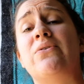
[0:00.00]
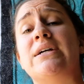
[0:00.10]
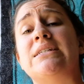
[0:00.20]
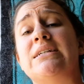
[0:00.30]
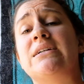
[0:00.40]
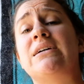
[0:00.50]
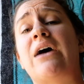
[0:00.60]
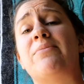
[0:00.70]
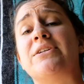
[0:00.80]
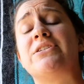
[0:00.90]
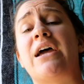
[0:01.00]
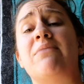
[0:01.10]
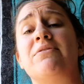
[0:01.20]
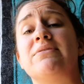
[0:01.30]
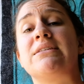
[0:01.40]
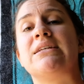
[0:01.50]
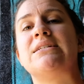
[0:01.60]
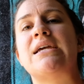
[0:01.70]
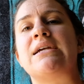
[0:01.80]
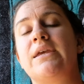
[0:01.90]
idea how much time it was going to
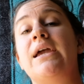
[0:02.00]
take,